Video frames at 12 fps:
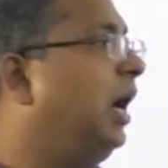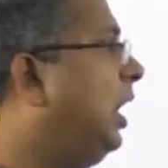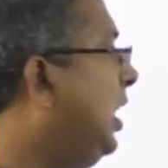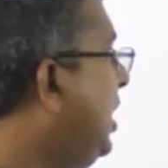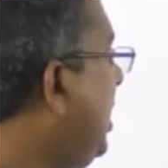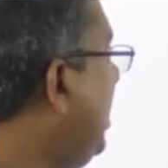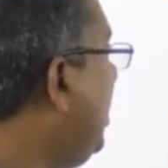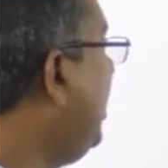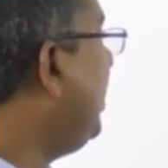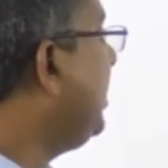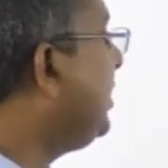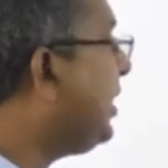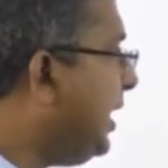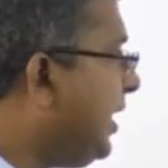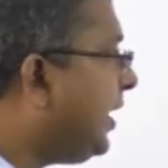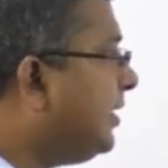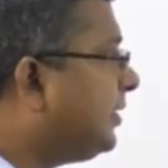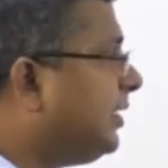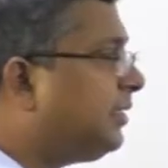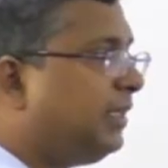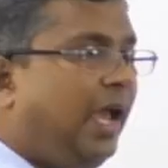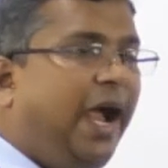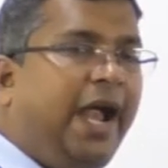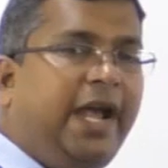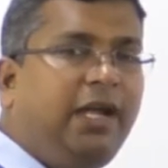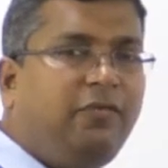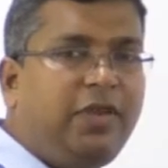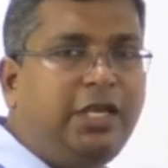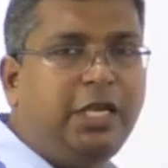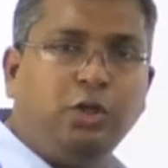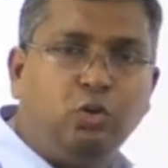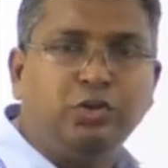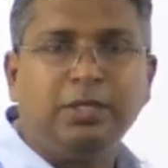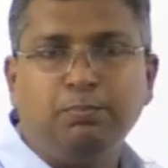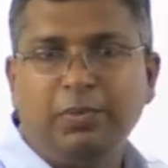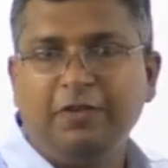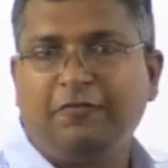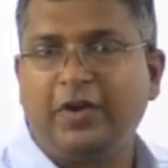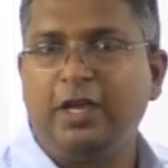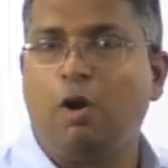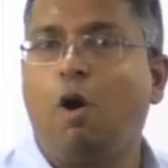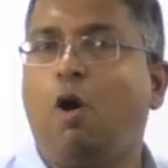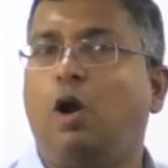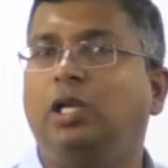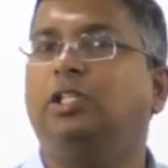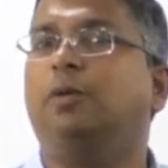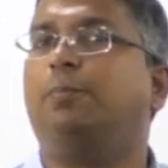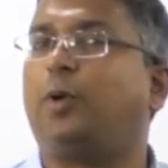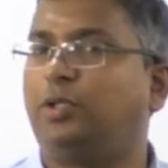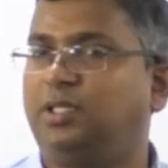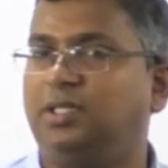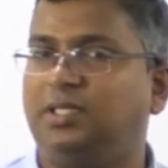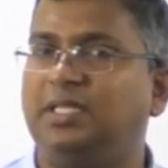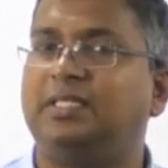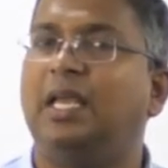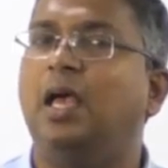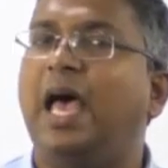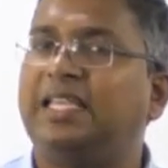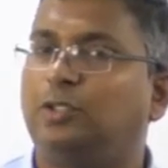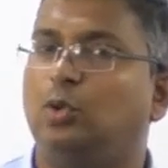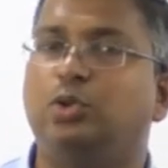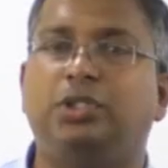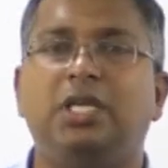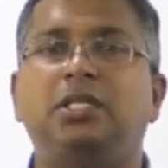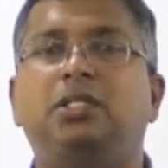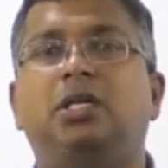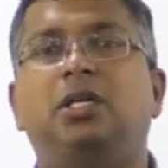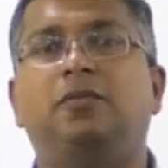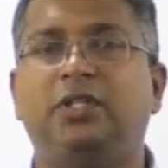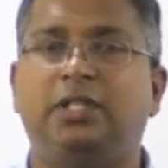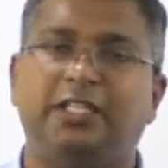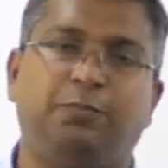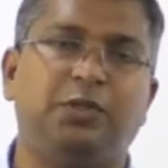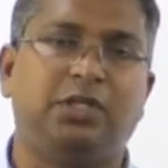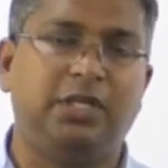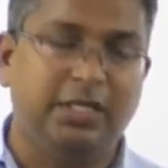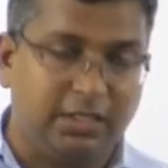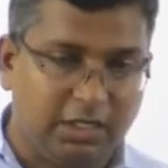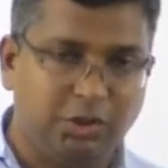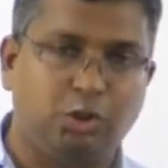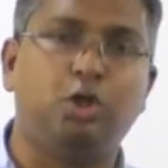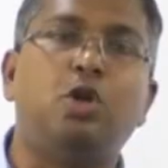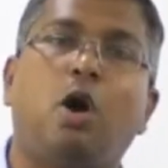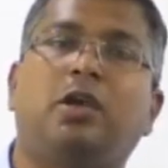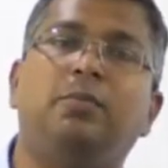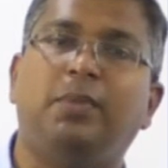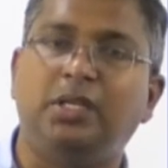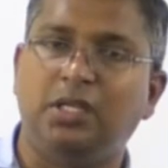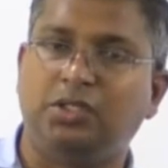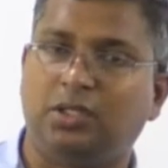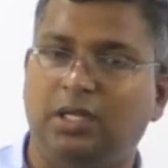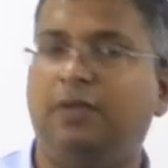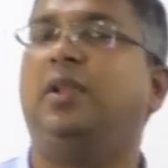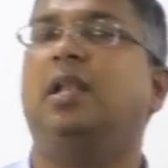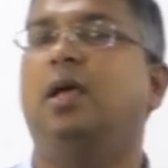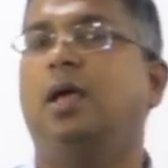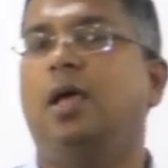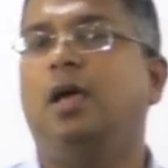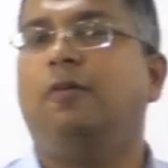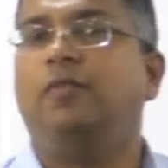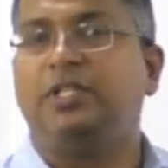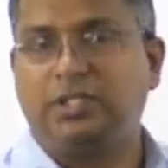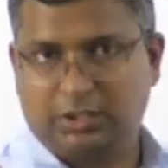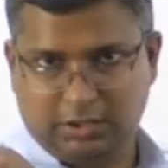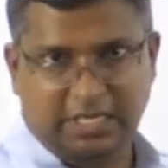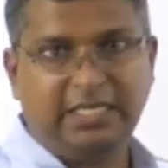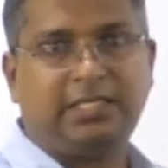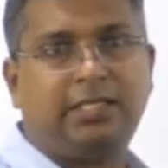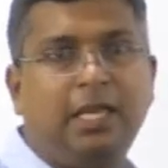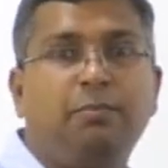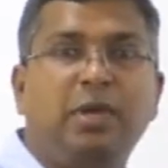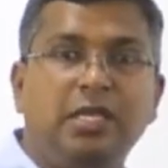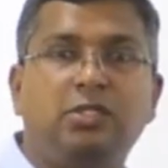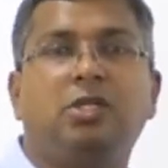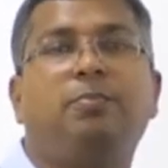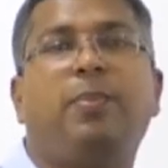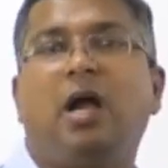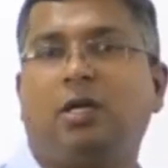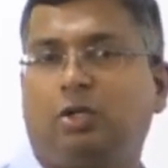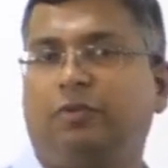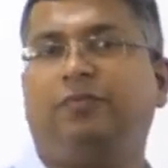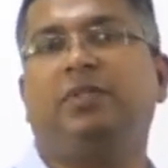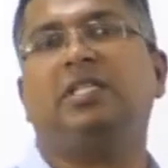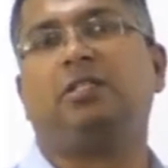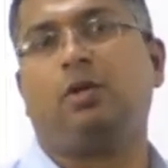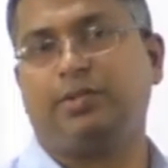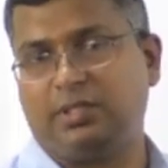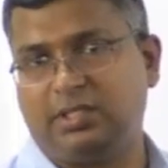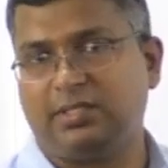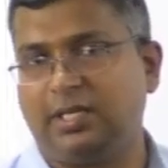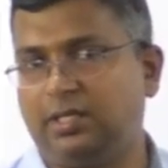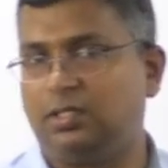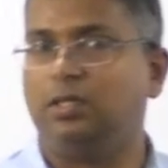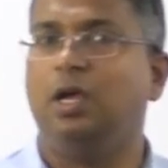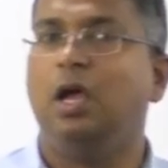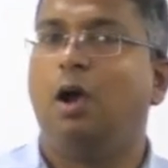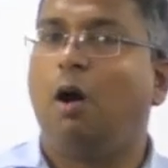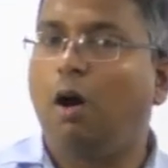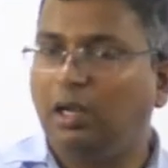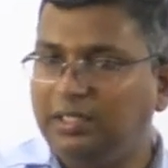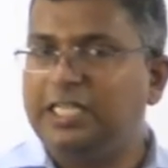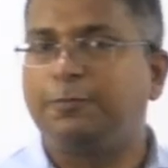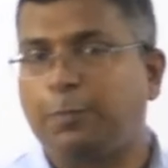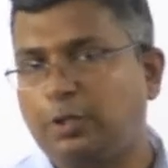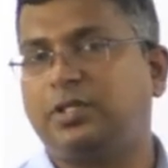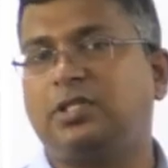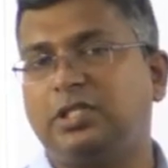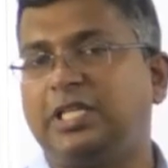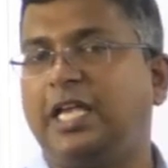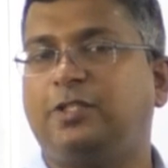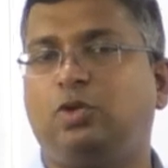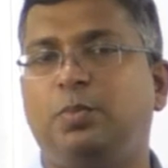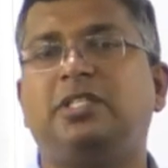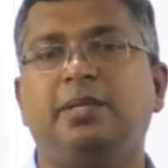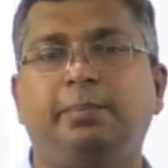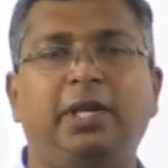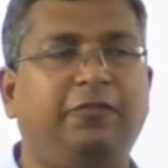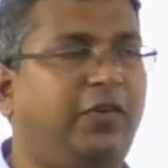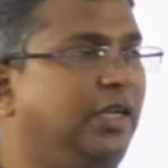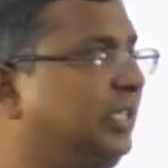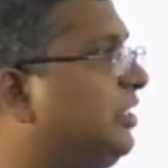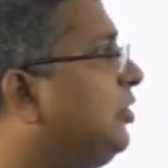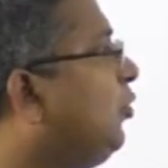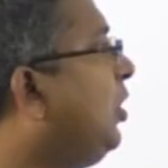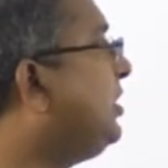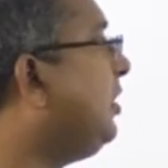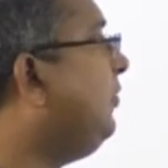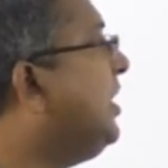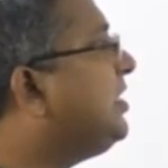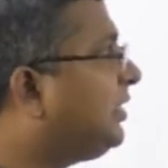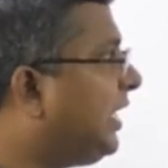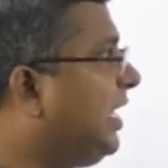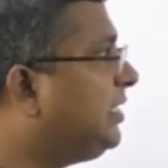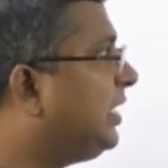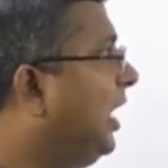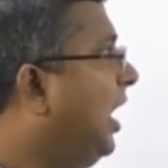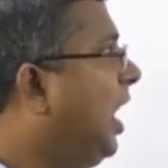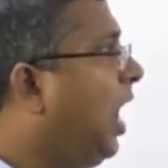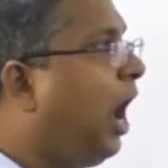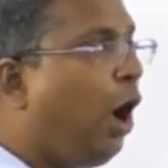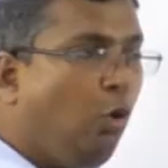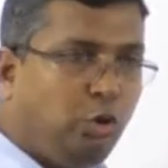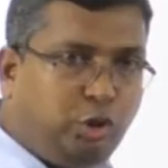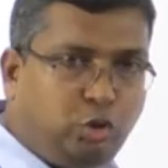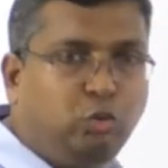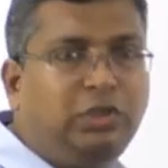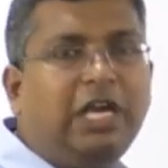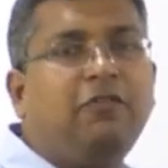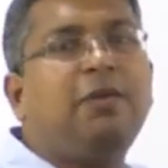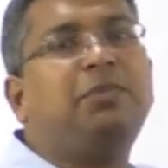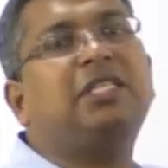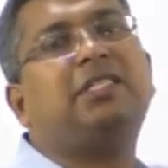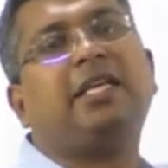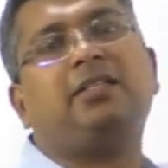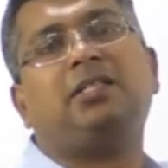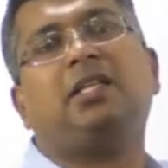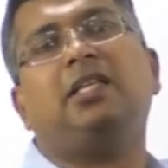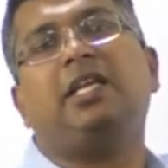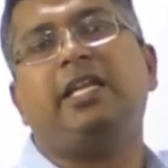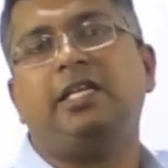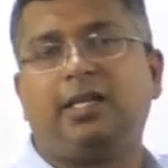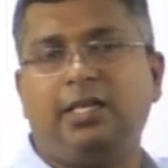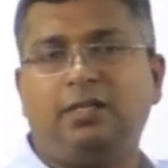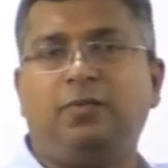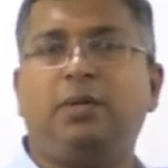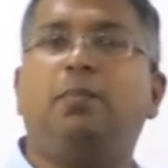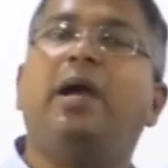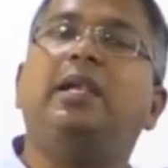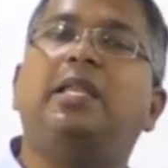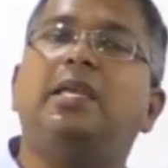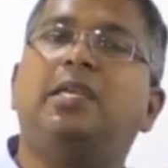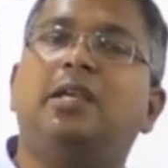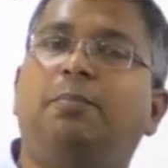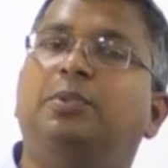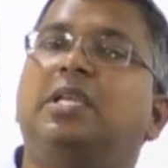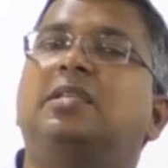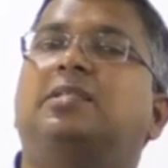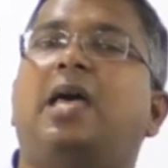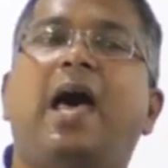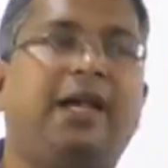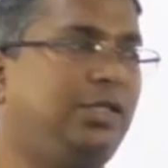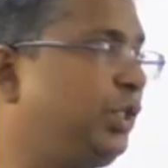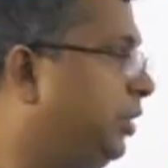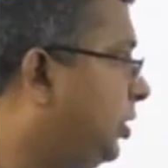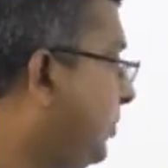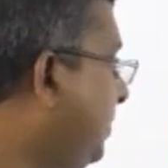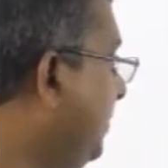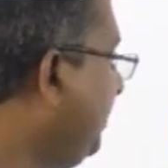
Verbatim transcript: uh, clearances, and we need to simplify all the processes associated with, especially in relation to documentation level, which is a major part of this logistics sector. All these processes has to be simplified. This is what survey says, how to develop this sector in an integrated way by taking up these actions.